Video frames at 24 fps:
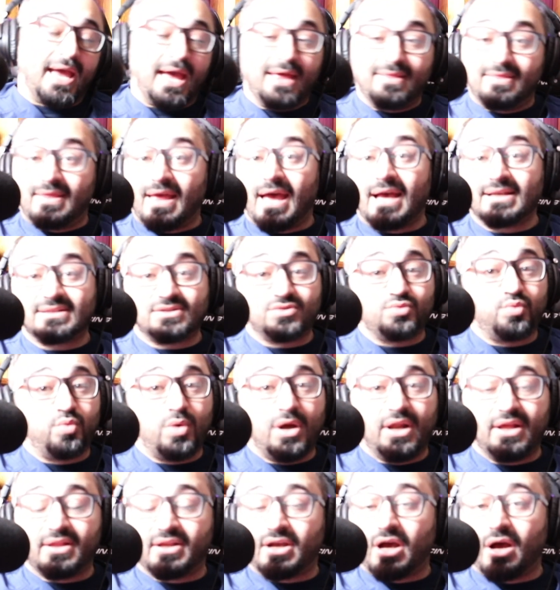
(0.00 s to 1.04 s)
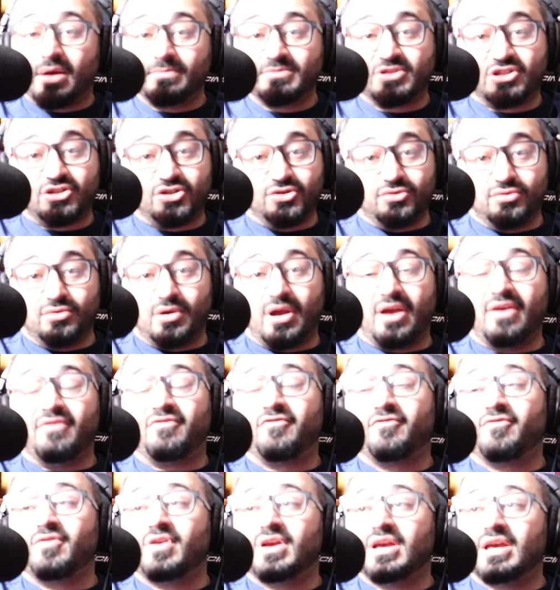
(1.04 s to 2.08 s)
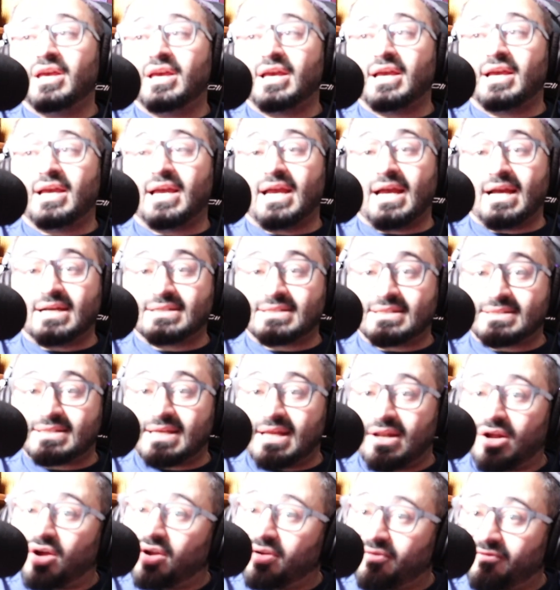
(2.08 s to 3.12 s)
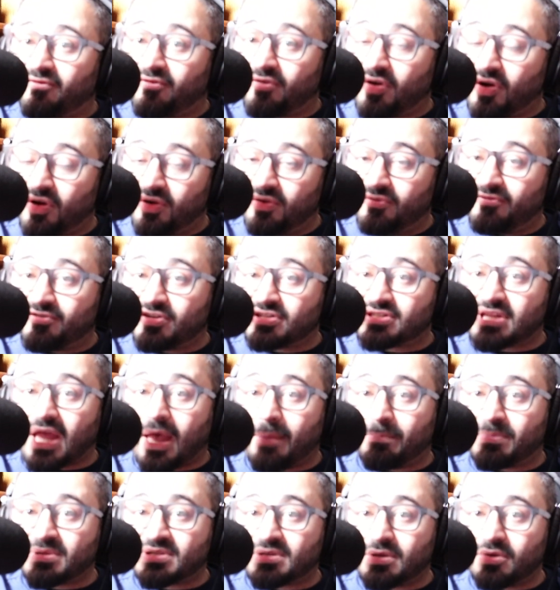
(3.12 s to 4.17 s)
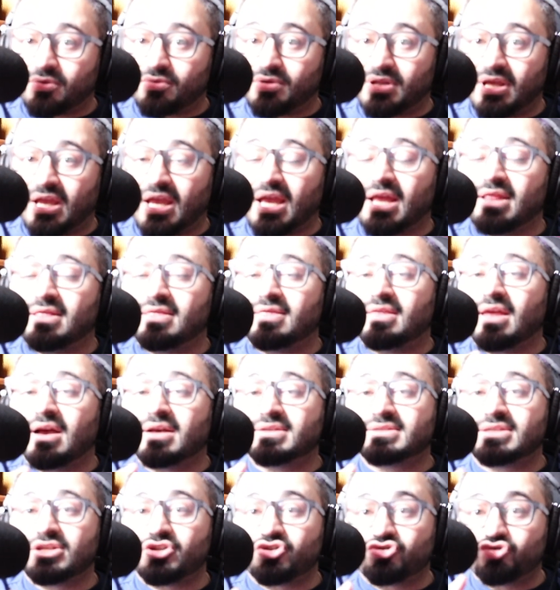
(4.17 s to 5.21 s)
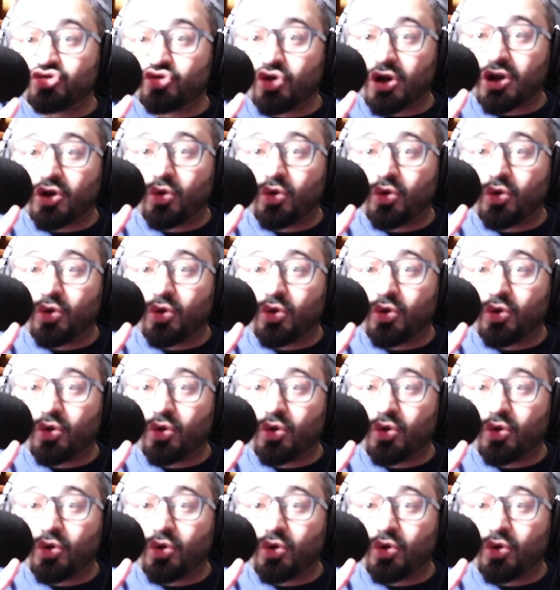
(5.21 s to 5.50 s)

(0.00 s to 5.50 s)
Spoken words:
And that's what it comes to. If, as I said on the first episode, it doesn't